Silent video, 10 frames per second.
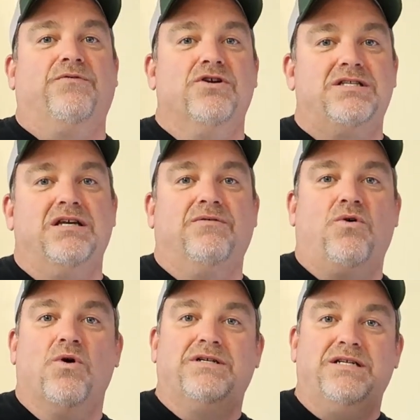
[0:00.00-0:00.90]
The first thing,
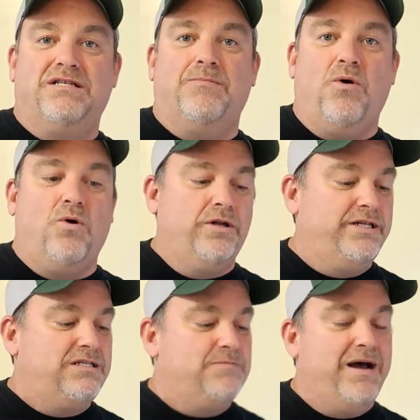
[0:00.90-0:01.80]
of course, is the
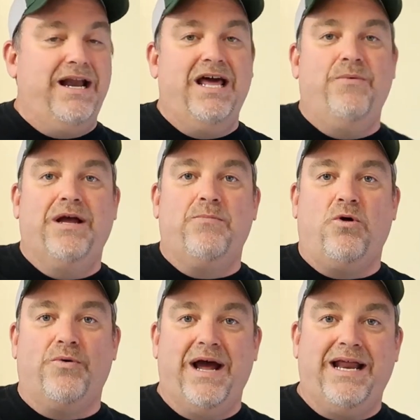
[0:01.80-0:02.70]
mold. This is my Ned Rig
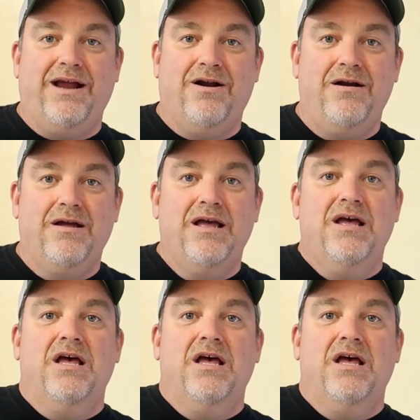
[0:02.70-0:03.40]
mold right here.